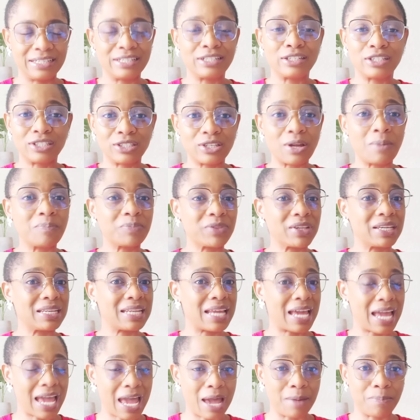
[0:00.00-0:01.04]
Something
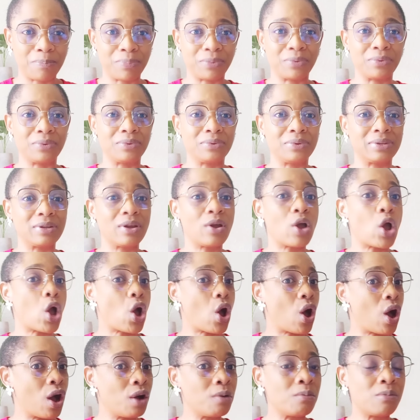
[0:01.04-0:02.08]
happened
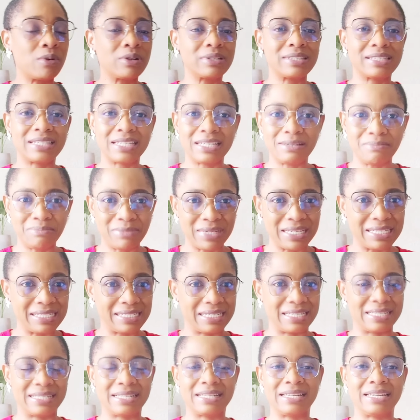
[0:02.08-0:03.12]
almost
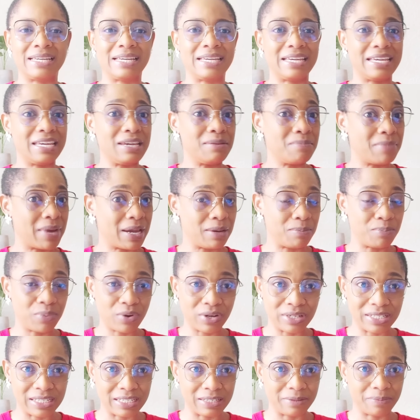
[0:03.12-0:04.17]
immediately in my
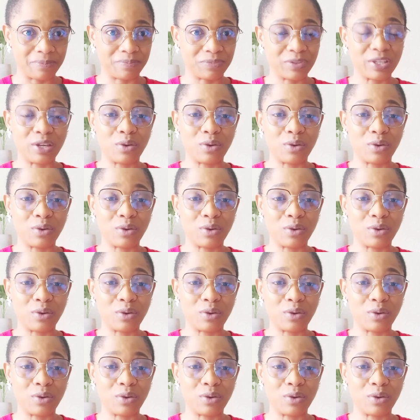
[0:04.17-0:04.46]
body.